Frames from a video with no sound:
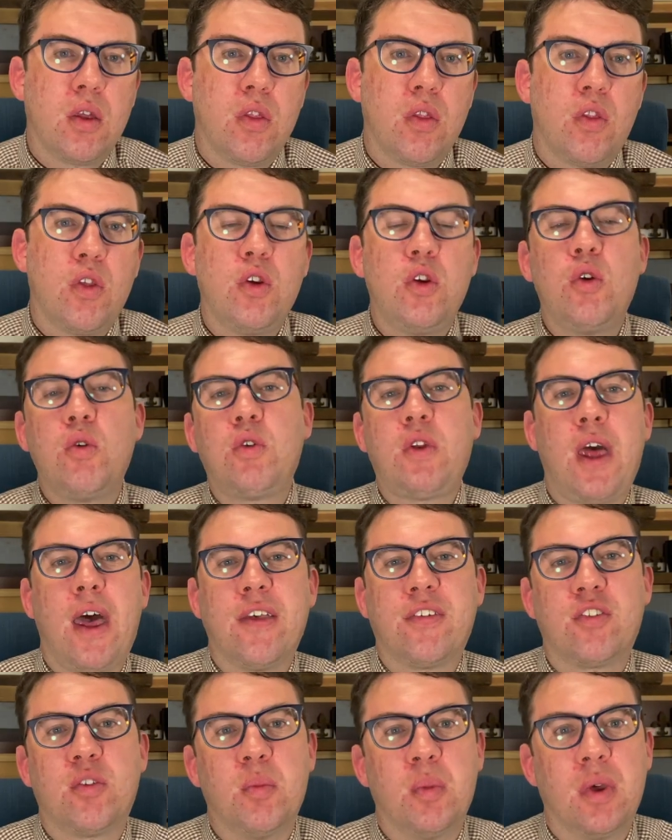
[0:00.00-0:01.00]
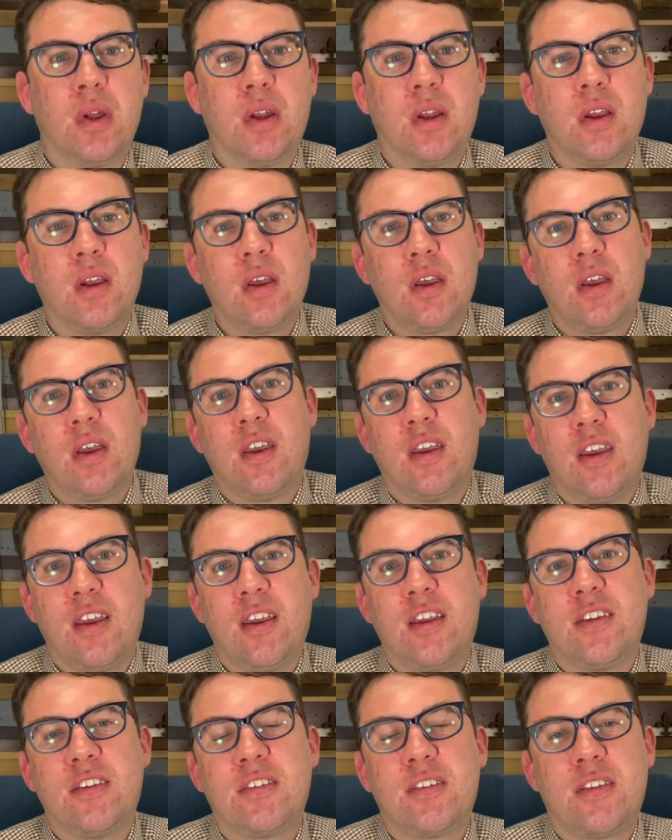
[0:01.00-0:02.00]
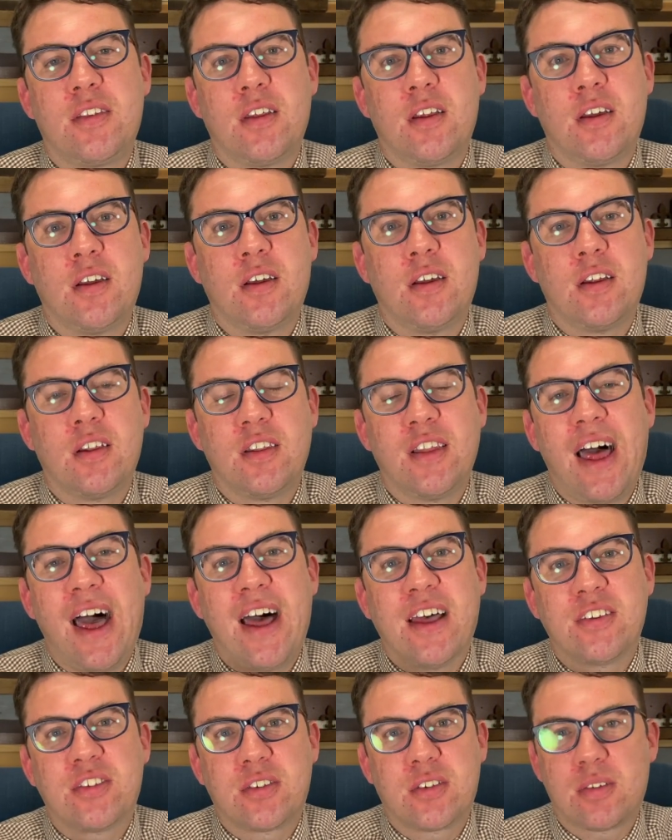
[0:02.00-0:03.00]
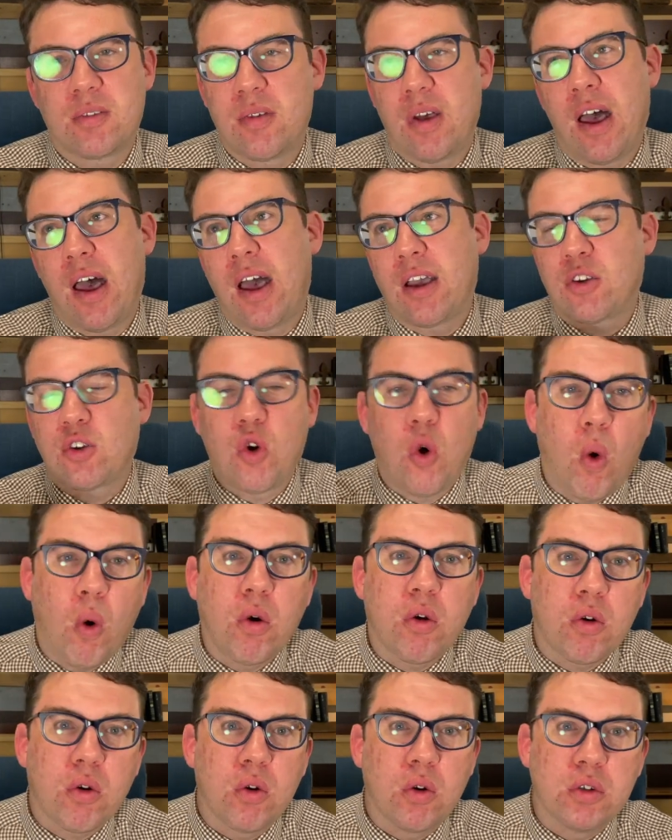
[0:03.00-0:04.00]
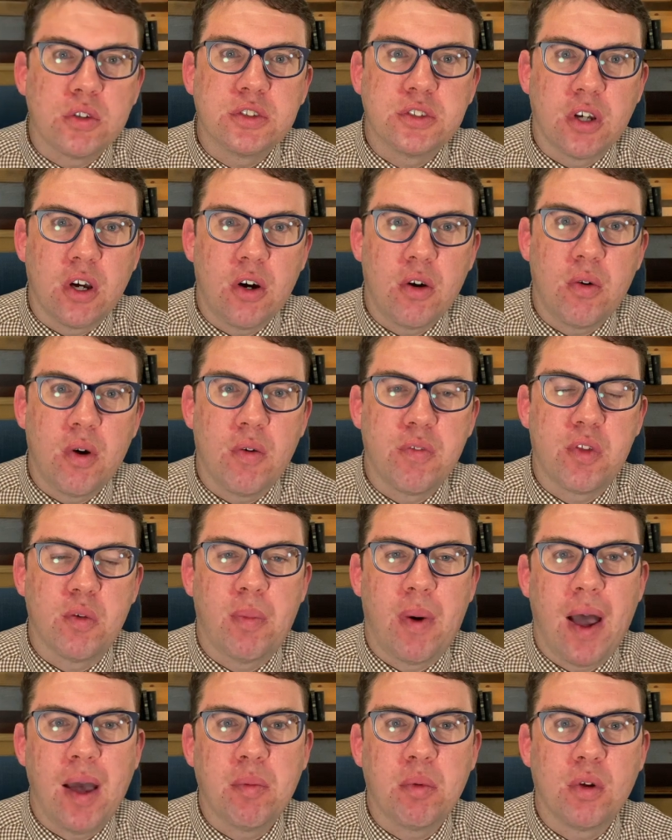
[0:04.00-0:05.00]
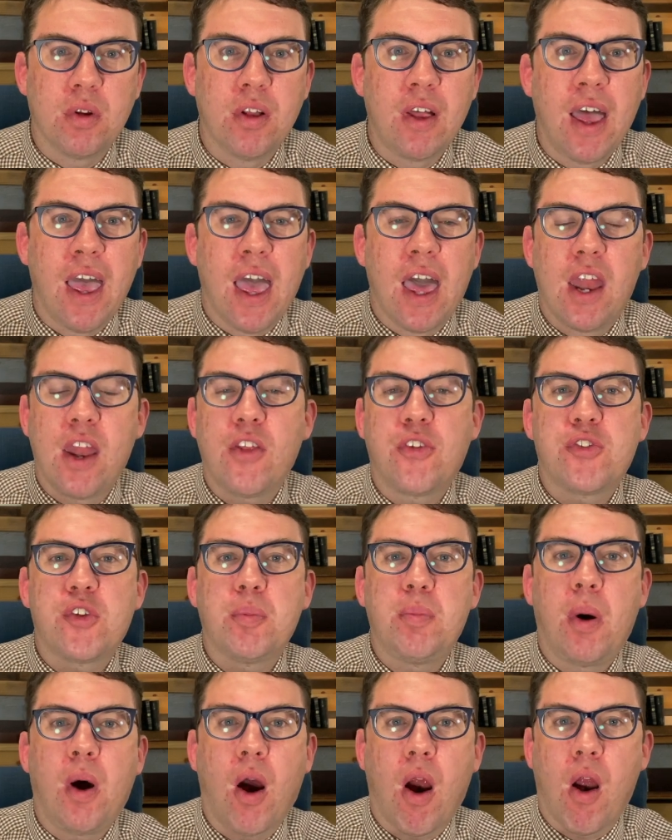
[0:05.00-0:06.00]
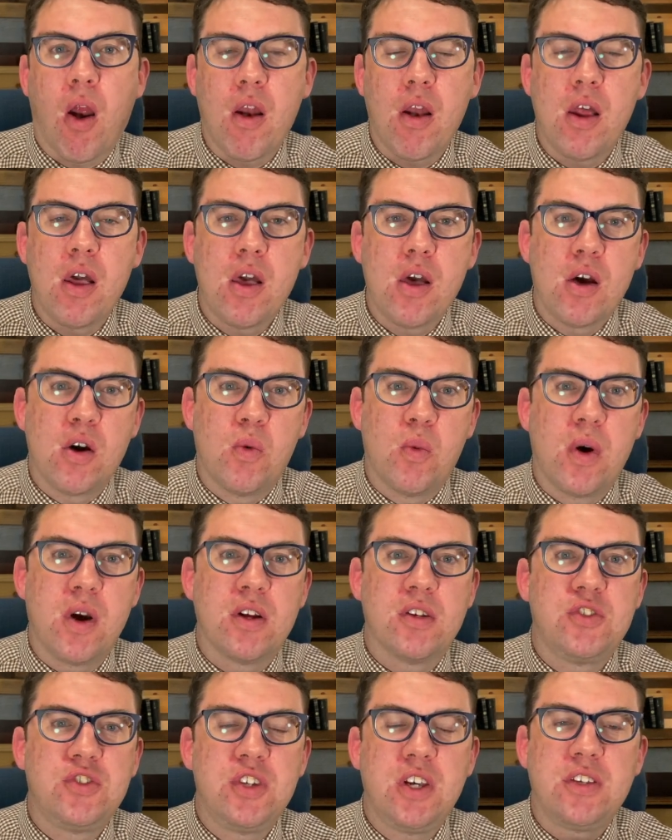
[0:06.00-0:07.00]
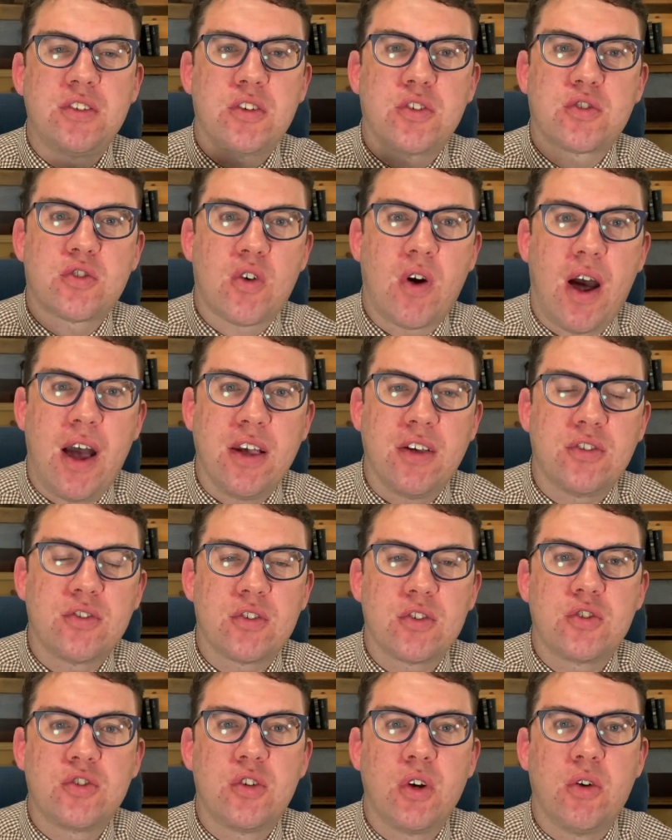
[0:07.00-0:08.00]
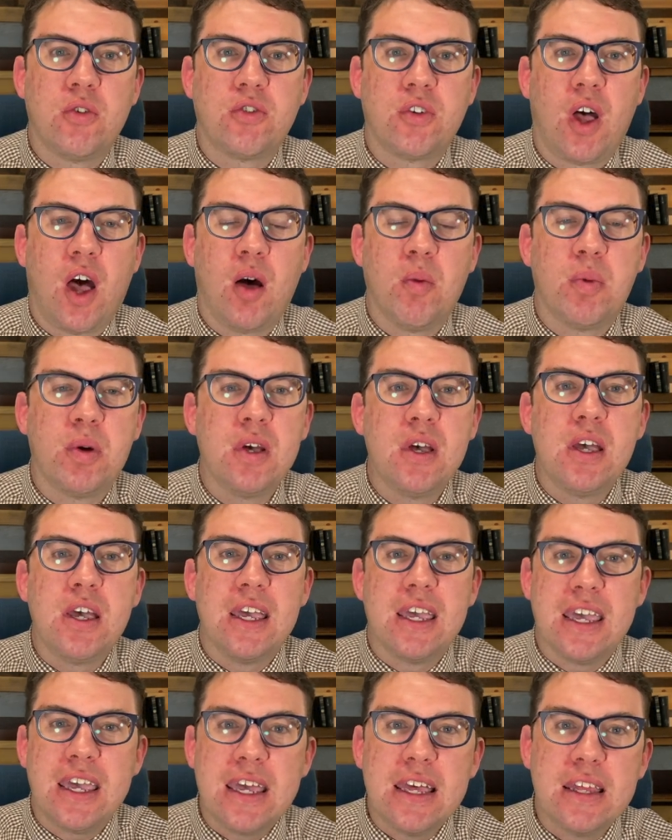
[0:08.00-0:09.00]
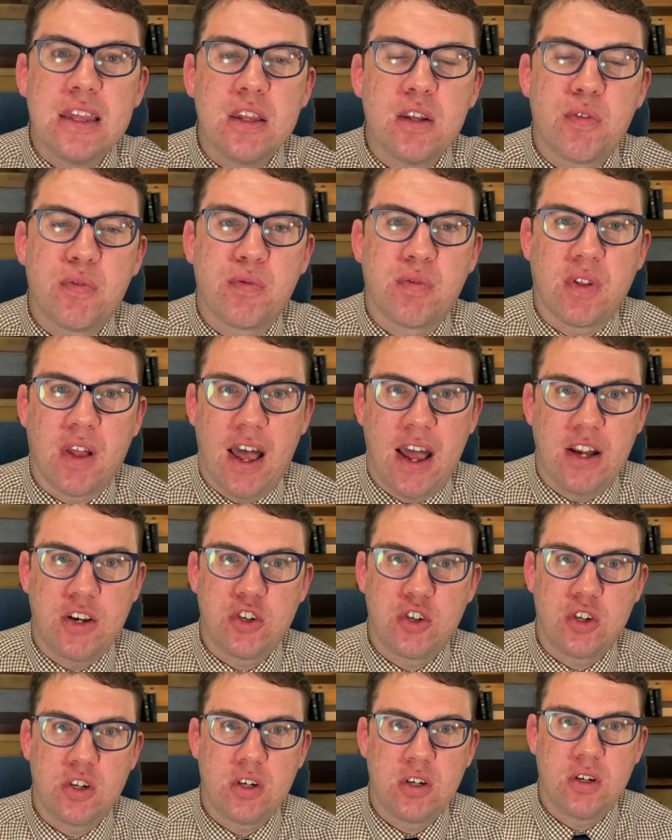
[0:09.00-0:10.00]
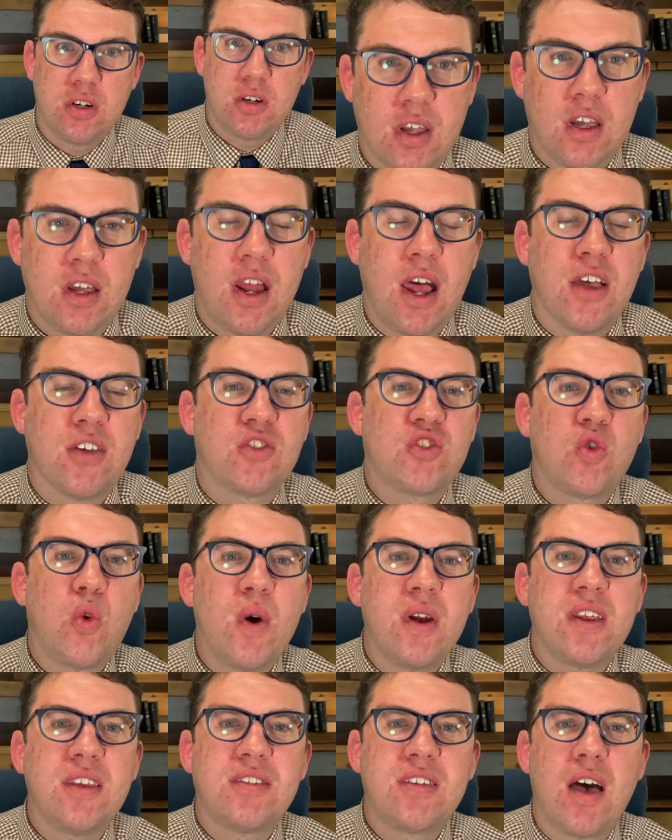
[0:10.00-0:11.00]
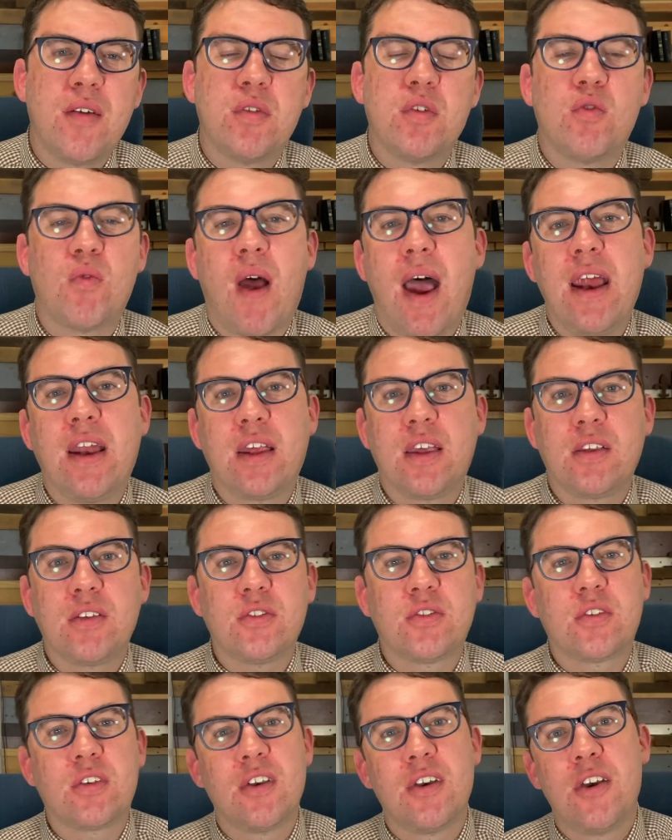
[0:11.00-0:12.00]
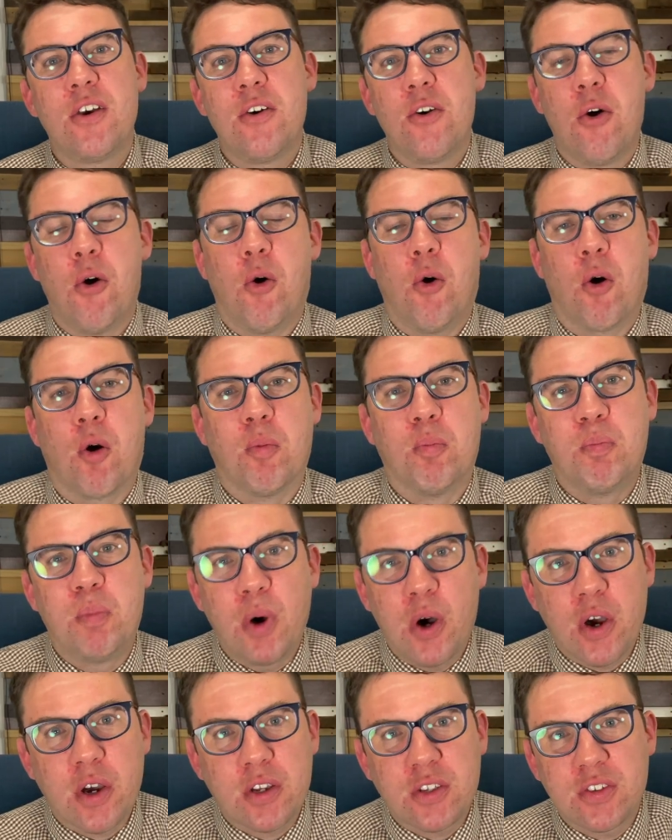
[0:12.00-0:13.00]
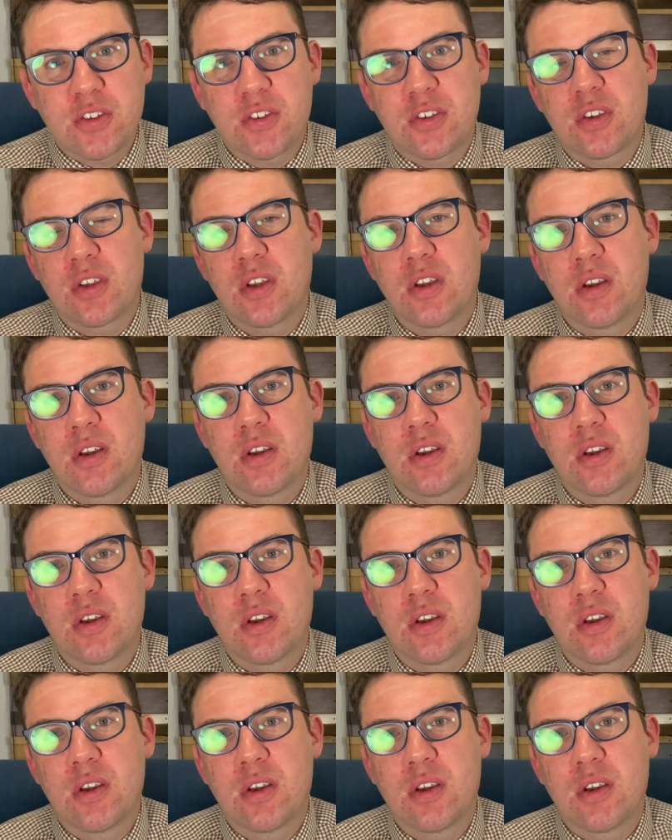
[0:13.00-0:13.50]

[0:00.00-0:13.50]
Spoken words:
The New Testament is the last quarter or so of the Bible, and it's the part where Jesus Christ shows up in the flesh. It has 27 writings or books.